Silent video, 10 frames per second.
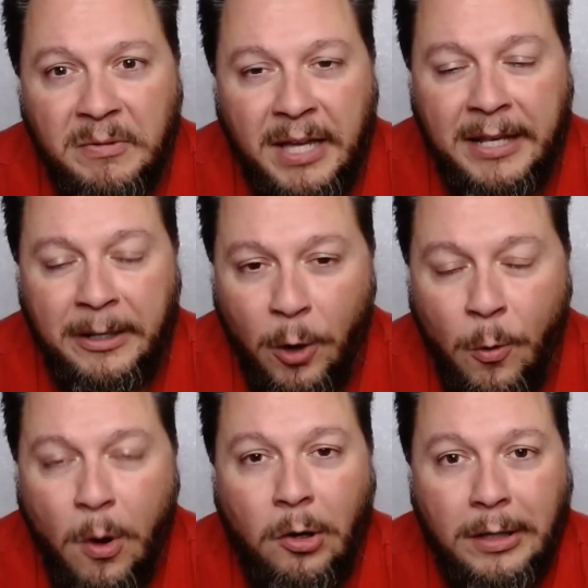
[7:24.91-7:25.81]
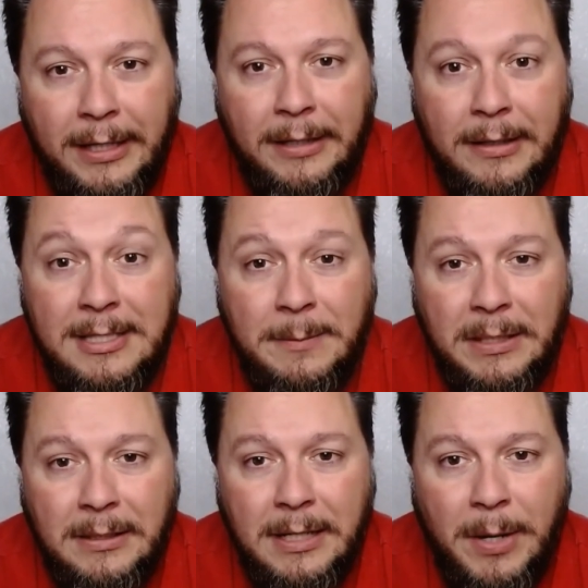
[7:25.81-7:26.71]
and go all in on
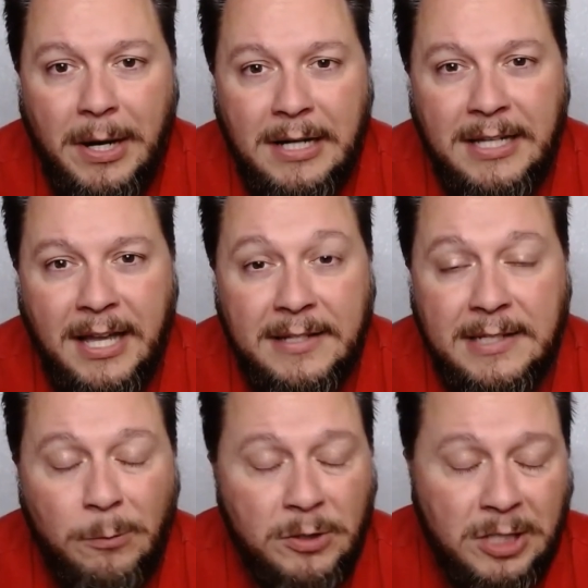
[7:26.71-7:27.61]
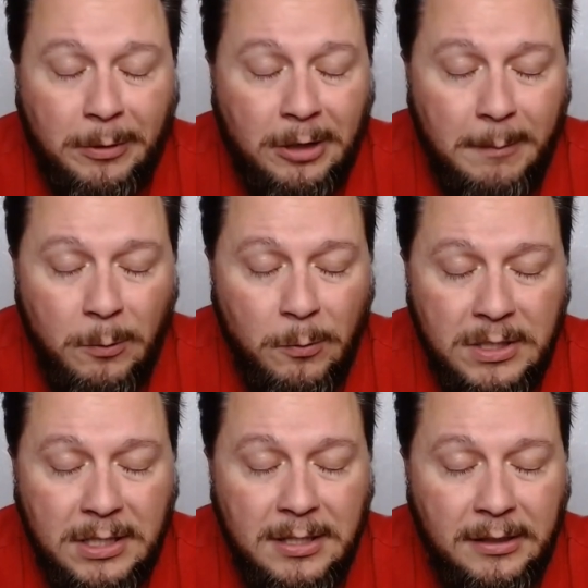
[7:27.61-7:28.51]
something like podcasting, which I probably wouldn't
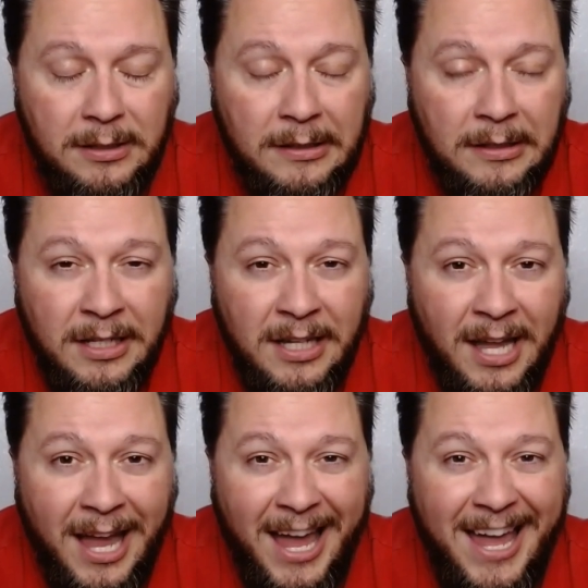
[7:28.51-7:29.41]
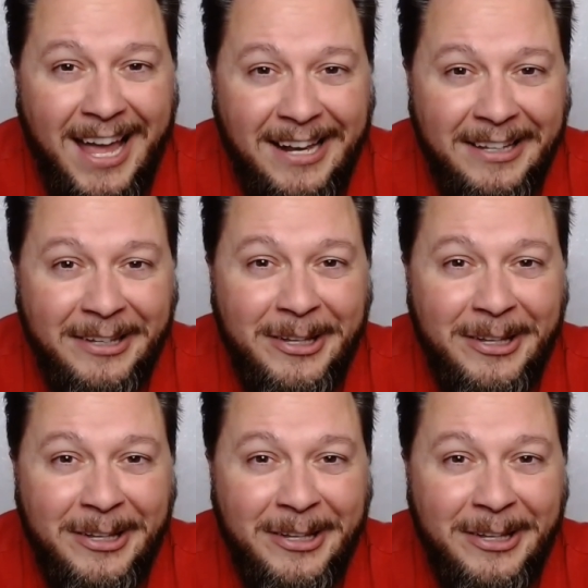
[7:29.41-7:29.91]
have done had